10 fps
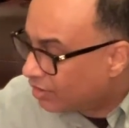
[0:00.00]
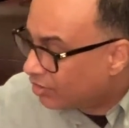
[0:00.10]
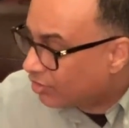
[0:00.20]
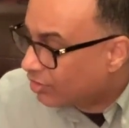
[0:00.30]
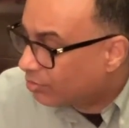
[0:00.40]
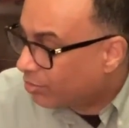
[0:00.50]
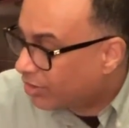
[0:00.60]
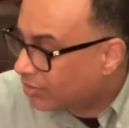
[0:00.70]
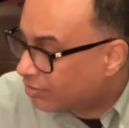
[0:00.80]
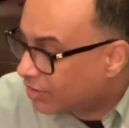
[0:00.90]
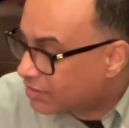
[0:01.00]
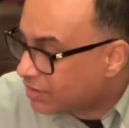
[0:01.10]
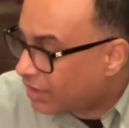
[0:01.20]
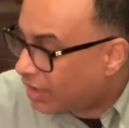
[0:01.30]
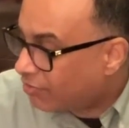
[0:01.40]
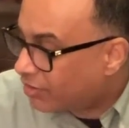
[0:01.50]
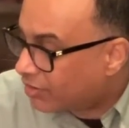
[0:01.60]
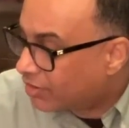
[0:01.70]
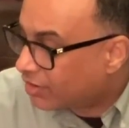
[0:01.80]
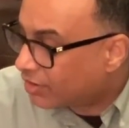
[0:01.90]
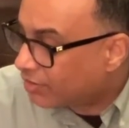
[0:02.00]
So it's better to actually have it there.